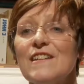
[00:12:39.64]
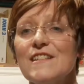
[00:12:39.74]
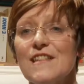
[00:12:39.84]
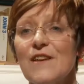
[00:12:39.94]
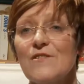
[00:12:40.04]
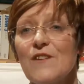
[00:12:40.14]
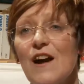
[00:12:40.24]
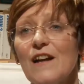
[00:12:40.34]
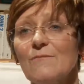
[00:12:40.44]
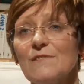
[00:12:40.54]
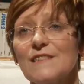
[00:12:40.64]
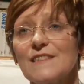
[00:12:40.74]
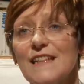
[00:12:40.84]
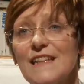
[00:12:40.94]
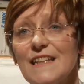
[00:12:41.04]
So I was
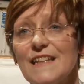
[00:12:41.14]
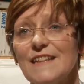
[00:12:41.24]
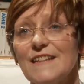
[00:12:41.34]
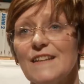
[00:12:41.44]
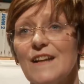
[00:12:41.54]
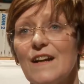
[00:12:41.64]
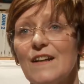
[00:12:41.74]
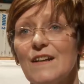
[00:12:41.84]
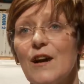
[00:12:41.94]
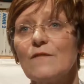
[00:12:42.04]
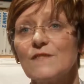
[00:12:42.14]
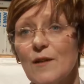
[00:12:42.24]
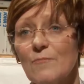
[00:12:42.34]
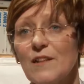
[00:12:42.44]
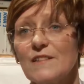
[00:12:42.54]
the
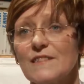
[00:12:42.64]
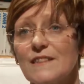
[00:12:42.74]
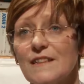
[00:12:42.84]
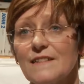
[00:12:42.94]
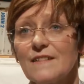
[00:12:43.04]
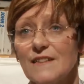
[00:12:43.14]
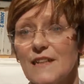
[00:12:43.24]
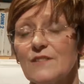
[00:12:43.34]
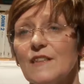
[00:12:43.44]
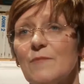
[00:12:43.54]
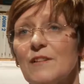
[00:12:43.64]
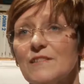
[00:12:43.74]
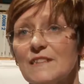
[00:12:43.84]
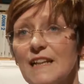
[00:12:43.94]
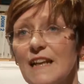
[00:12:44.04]
half-time pastor, associate
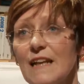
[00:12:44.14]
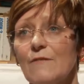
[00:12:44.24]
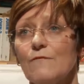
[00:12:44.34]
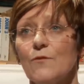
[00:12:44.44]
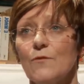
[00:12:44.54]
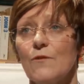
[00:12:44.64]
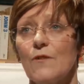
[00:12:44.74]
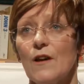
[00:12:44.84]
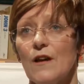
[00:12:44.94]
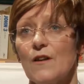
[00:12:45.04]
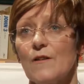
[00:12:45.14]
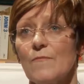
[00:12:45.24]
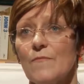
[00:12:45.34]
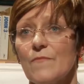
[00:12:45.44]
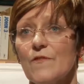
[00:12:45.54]
pastor here for
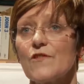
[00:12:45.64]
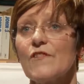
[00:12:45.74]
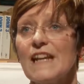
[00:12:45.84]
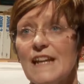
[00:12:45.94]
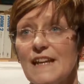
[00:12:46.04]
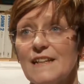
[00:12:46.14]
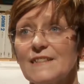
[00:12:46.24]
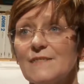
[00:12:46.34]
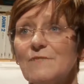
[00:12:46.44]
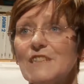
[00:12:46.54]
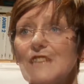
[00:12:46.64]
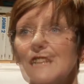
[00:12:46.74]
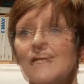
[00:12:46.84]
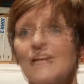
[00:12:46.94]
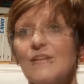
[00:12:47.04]
3 years.
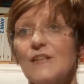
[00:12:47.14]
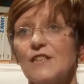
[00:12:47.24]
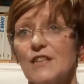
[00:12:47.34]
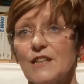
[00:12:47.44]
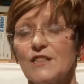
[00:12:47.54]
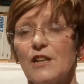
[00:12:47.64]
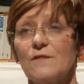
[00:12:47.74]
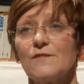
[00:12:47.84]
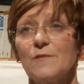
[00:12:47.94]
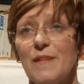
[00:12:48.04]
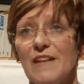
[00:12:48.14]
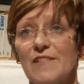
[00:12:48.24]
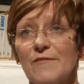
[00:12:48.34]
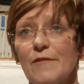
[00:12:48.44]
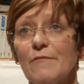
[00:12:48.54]
Then the church, after a
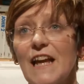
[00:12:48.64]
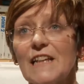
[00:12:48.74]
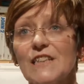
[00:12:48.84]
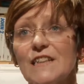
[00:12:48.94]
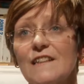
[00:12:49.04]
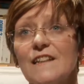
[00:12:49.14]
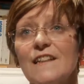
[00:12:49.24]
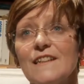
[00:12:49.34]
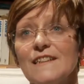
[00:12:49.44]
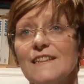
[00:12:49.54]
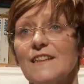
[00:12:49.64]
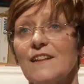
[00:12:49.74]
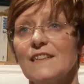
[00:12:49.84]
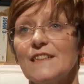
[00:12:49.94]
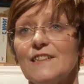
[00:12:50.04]
period of reflection,
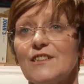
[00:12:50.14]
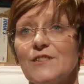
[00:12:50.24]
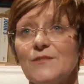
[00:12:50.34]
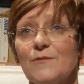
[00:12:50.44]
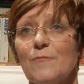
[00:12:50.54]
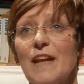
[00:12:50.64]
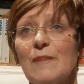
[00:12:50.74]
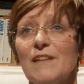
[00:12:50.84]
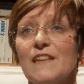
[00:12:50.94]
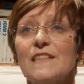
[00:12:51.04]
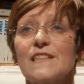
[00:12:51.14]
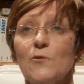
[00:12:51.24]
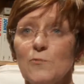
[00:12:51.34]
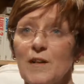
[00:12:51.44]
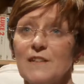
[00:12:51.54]
decided to make me the
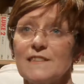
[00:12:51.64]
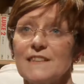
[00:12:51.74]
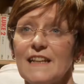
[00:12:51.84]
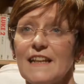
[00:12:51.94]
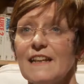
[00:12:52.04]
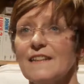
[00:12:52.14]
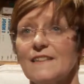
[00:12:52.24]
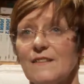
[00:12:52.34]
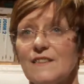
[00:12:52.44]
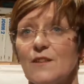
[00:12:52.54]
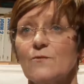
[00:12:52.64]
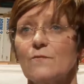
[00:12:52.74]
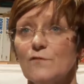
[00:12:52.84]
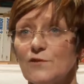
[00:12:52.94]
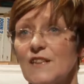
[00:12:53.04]
sole pastor here, sole
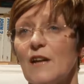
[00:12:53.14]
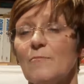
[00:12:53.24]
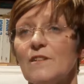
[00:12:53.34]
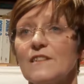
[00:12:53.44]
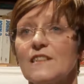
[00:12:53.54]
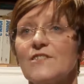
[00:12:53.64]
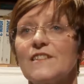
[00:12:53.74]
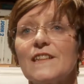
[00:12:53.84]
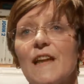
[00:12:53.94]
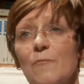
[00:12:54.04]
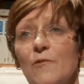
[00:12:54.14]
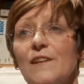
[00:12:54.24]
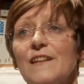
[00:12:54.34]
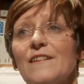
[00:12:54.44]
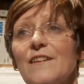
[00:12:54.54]
full-time pastor. And at that
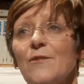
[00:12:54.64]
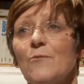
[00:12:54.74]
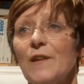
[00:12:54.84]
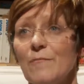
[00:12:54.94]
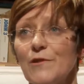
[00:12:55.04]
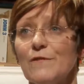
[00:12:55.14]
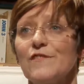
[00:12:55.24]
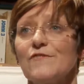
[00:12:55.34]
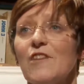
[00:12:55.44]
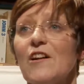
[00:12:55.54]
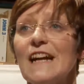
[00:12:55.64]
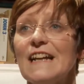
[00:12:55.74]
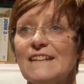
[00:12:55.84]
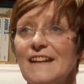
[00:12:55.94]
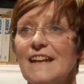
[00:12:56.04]
point, we moved to
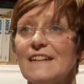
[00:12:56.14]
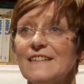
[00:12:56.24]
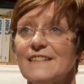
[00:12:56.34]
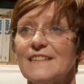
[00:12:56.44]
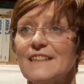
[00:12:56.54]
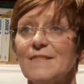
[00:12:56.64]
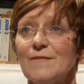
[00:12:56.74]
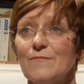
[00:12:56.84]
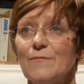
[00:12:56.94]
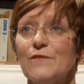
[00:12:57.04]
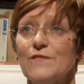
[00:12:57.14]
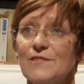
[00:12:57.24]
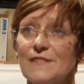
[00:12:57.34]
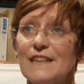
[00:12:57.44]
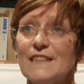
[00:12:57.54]
Rye and moved
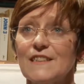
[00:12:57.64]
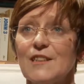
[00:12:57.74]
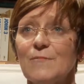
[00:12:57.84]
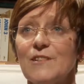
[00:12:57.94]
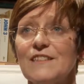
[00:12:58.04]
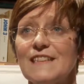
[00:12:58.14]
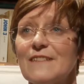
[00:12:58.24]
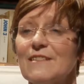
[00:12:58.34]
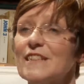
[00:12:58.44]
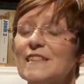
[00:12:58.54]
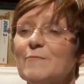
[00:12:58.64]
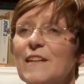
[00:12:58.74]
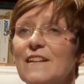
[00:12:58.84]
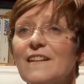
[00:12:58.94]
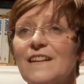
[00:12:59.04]
on into the community, which has
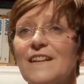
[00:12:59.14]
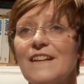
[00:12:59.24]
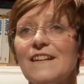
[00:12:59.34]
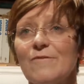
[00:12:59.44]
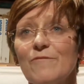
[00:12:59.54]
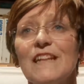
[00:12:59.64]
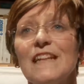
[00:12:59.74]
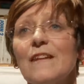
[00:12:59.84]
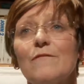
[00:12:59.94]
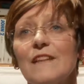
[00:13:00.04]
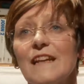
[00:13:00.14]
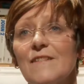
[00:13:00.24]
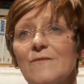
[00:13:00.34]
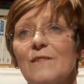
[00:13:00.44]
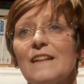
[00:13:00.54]
been really lovely.
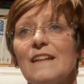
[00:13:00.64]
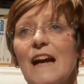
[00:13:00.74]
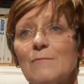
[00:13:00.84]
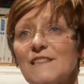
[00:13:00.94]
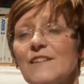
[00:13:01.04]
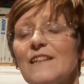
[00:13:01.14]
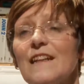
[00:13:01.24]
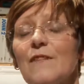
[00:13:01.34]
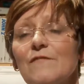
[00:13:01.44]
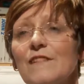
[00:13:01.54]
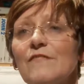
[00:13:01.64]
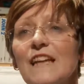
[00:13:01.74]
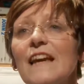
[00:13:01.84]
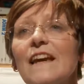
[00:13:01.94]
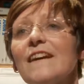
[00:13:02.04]
We absolutely love
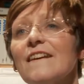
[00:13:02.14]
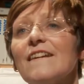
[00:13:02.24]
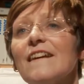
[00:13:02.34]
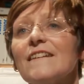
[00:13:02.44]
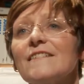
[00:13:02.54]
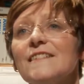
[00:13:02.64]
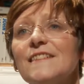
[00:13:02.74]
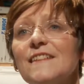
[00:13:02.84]
living here, and